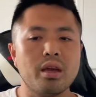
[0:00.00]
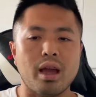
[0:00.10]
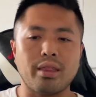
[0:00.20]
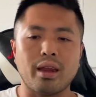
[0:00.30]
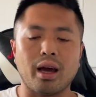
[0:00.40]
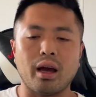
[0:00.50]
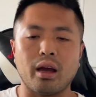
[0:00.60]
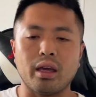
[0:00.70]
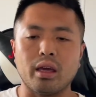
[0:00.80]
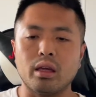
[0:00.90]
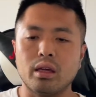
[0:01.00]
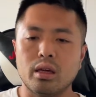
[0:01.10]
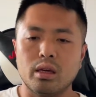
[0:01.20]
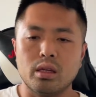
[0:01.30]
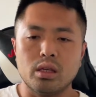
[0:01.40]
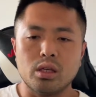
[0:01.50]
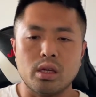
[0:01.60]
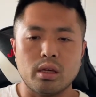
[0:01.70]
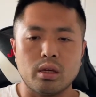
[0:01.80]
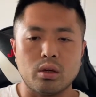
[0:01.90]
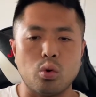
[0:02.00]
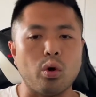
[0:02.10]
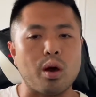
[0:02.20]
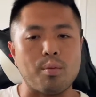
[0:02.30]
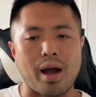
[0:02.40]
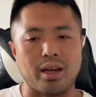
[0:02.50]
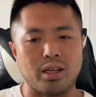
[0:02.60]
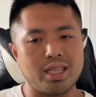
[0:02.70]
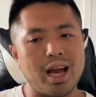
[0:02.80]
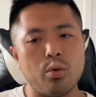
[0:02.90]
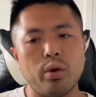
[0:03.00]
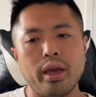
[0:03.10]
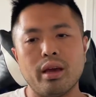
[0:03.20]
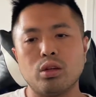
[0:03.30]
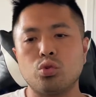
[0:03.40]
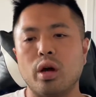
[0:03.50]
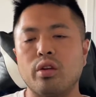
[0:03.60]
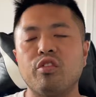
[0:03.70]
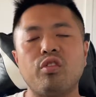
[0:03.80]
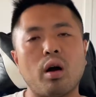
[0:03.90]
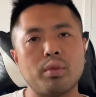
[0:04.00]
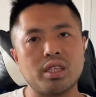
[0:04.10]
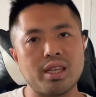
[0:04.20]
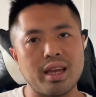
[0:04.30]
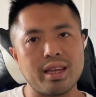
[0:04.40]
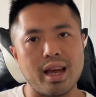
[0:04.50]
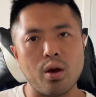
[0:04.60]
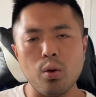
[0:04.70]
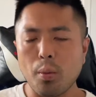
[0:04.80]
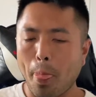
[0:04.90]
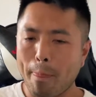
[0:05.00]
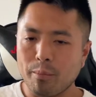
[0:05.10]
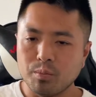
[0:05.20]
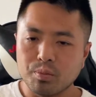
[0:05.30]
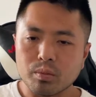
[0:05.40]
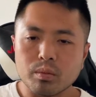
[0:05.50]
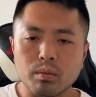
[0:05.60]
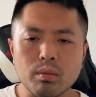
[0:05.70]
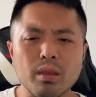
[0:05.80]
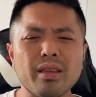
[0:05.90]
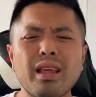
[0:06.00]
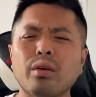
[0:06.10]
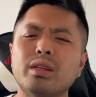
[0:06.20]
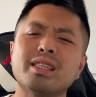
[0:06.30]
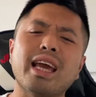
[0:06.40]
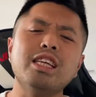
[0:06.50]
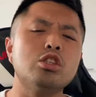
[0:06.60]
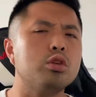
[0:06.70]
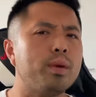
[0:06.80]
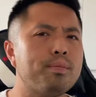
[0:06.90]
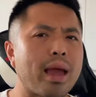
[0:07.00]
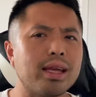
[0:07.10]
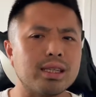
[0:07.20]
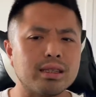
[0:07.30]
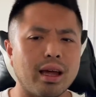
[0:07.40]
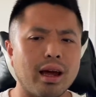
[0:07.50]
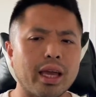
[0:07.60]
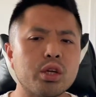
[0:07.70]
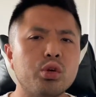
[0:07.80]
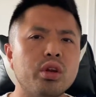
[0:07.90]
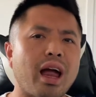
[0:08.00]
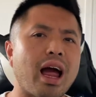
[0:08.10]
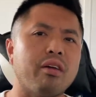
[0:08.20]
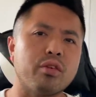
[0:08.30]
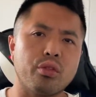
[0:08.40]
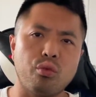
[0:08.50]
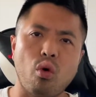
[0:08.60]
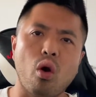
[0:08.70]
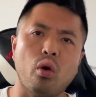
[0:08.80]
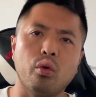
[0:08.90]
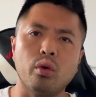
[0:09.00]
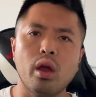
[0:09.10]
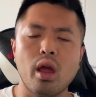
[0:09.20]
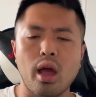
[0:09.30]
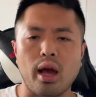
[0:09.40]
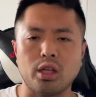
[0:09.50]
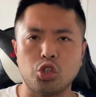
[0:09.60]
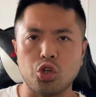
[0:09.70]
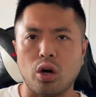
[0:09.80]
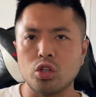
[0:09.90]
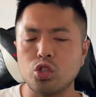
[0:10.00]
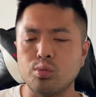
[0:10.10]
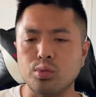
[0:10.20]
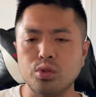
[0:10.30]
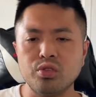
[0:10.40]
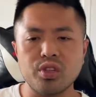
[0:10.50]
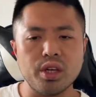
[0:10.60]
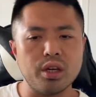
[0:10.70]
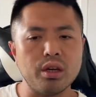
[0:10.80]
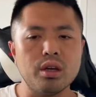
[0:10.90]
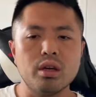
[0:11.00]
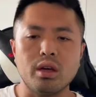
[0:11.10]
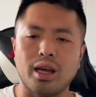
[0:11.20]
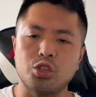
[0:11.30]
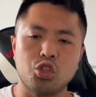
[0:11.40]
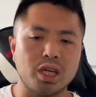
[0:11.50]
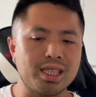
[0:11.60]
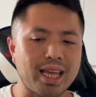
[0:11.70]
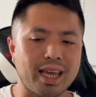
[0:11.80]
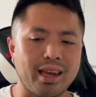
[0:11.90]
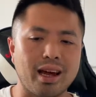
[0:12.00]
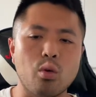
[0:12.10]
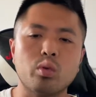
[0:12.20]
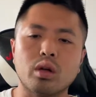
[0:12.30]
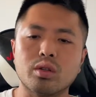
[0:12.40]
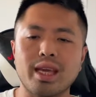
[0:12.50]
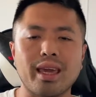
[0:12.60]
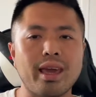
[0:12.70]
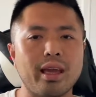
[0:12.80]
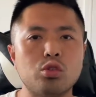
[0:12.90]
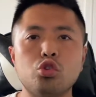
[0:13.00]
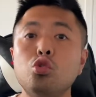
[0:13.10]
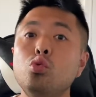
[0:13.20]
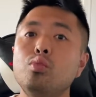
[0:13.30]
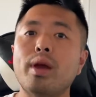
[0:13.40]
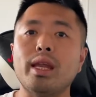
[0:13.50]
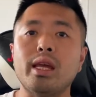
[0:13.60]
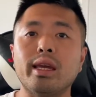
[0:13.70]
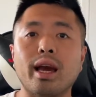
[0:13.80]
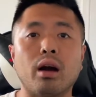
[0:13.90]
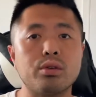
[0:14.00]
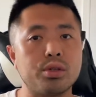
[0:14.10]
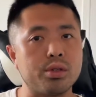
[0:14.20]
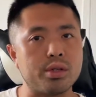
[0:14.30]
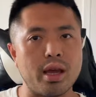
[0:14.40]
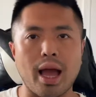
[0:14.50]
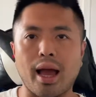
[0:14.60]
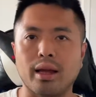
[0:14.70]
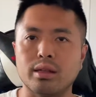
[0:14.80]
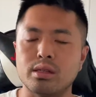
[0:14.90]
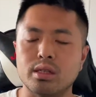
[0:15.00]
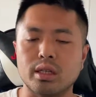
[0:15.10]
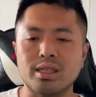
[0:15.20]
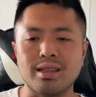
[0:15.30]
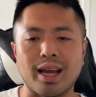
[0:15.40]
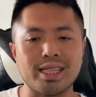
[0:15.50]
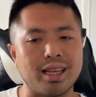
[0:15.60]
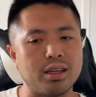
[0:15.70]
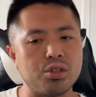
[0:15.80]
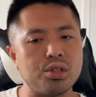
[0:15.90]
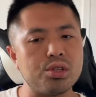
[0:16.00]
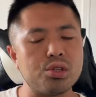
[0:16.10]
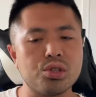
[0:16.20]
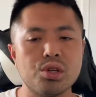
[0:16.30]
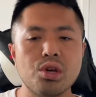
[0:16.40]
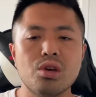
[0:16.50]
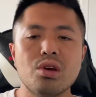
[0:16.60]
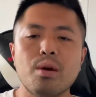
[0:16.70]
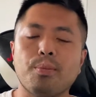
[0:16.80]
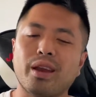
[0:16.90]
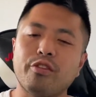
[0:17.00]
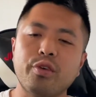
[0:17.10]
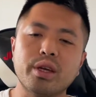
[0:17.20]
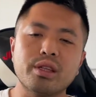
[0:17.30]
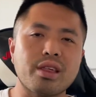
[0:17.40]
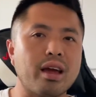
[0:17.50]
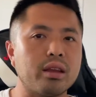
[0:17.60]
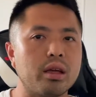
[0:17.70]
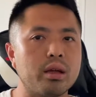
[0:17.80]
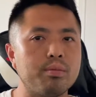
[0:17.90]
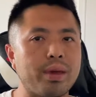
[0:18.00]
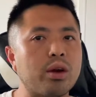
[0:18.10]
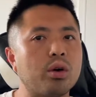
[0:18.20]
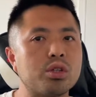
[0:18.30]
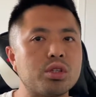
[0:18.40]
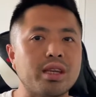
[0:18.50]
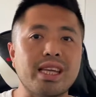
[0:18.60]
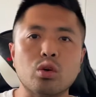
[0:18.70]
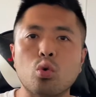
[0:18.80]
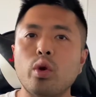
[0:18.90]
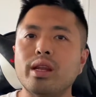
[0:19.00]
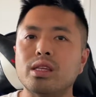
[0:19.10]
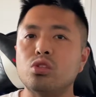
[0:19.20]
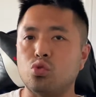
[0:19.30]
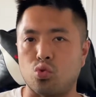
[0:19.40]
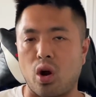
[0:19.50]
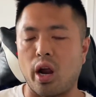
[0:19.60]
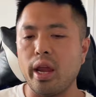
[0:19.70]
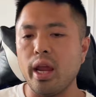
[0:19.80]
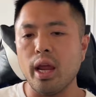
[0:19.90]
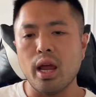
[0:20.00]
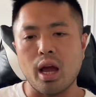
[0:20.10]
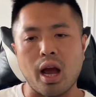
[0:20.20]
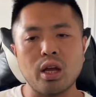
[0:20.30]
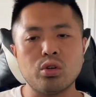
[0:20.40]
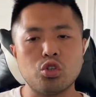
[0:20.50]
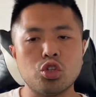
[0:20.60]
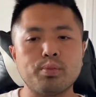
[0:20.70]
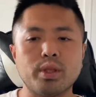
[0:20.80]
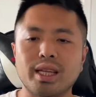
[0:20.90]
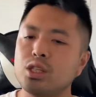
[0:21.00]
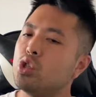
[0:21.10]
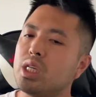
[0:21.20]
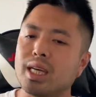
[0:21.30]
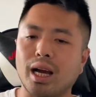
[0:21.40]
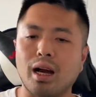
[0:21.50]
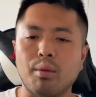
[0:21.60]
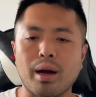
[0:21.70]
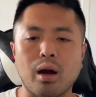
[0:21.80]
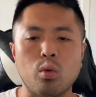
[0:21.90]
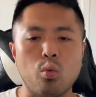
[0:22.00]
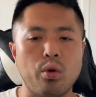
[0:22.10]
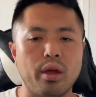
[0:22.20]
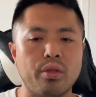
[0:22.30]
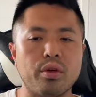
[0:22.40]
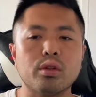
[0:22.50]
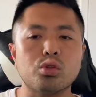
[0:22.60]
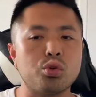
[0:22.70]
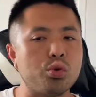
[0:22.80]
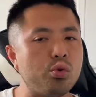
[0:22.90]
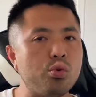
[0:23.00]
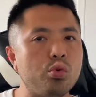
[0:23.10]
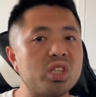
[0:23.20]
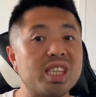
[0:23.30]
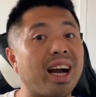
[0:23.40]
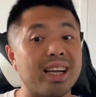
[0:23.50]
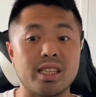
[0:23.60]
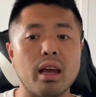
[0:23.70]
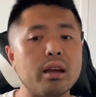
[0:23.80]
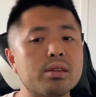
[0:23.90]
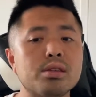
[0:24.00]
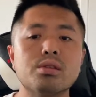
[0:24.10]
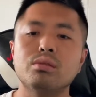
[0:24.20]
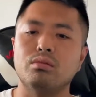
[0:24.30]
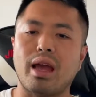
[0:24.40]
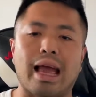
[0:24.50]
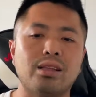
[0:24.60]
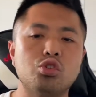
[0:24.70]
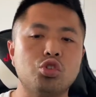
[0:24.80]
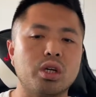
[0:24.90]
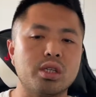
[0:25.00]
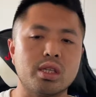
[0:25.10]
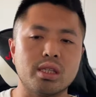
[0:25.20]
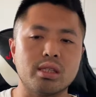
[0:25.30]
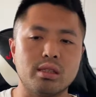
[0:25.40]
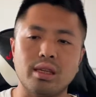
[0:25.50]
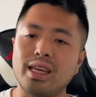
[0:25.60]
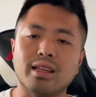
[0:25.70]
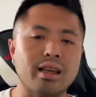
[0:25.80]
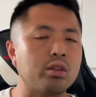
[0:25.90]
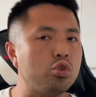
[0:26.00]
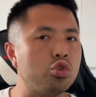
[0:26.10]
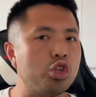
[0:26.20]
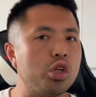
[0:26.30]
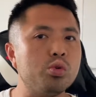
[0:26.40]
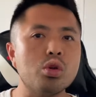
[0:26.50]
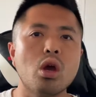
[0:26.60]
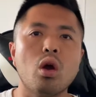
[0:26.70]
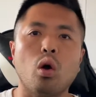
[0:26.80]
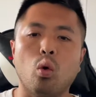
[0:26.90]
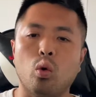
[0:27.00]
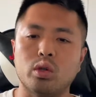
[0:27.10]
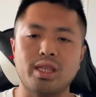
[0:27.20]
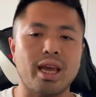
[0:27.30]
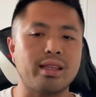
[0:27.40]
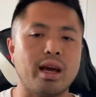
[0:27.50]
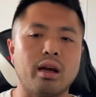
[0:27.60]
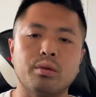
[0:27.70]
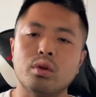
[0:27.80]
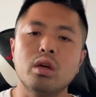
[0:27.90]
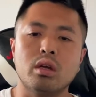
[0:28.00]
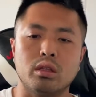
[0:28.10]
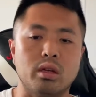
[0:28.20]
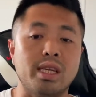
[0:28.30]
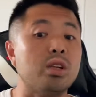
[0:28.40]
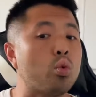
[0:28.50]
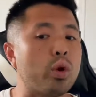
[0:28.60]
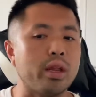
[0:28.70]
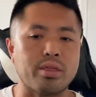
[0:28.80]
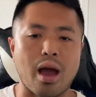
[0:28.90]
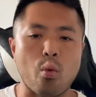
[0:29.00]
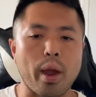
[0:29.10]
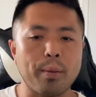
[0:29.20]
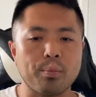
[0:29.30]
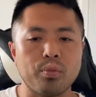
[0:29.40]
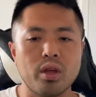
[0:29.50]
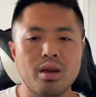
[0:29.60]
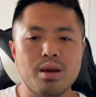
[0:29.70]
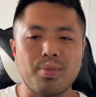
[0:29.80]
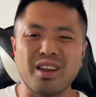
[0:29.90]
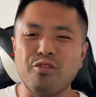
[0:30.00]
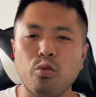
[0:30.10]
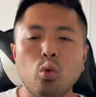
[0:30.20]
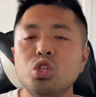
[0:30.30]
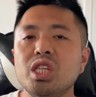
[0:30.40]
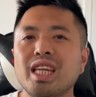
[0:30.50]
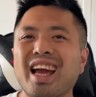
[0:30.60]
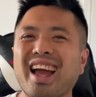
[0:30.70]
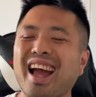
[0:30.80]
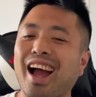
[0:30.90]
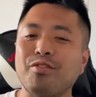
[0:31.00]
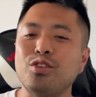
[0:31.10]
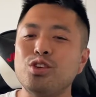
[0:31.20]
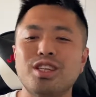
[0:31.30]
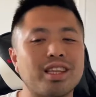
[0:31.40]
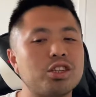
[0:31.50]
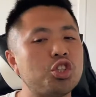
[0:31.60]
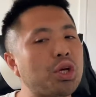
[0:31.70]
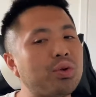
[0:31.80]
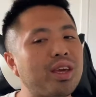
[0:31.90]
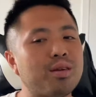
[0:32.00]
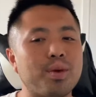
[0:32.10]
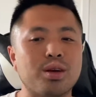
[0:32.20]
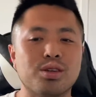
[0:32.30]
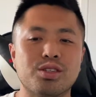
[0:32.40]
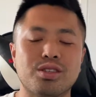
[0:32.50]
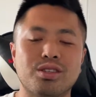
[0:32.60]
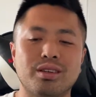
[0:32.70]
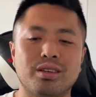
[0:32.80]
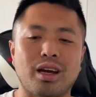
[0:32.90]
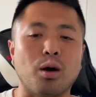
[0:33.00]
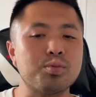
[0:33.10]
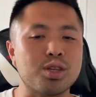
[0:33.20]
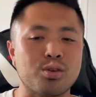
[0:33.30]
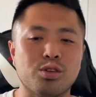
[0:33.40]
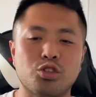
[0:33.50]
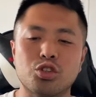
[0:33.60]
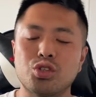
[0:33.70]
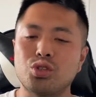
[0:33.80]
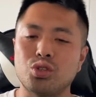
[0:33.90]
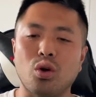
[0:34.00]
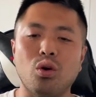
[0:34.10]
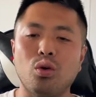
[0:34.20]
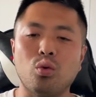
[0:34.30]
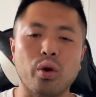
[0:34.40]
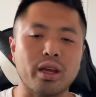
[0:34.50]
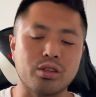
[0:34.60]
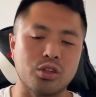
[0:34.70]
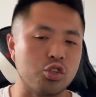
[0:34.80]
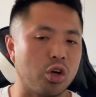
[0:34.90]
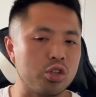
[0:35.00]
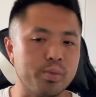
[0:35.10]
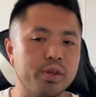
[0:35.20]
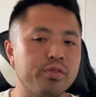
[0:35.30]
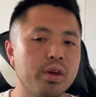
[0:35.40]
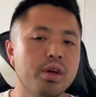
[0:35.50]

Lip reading: And then I called out my Noctowl here, trying to farm this thing down. Now there's case to be made that I could have thrown a charge moves here and just take it out without taking too many counters and nice lashes. But I figured that because the Nidoqueen is dry, I could just potentially come out with 2 Sky attacks and just either take 2 shields or take down the Nidoqueen in that way. But unfortunately, I have to use another shield here because the obstacle is just so quick to the charge move.